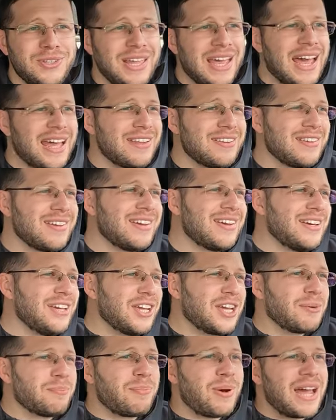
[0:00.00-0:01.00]
do that
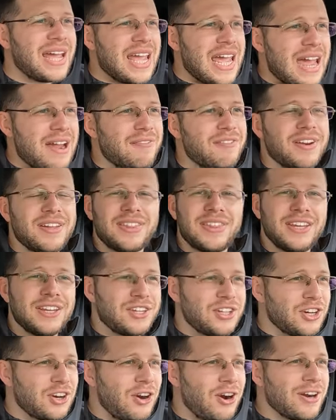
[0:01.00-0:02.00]
can buy
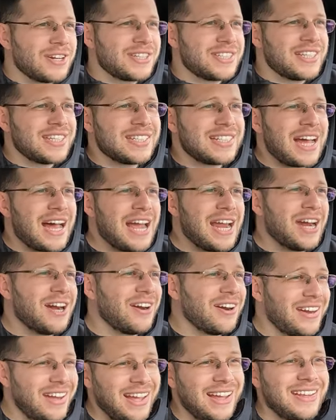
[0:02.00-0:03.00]
everything to your heart's desire.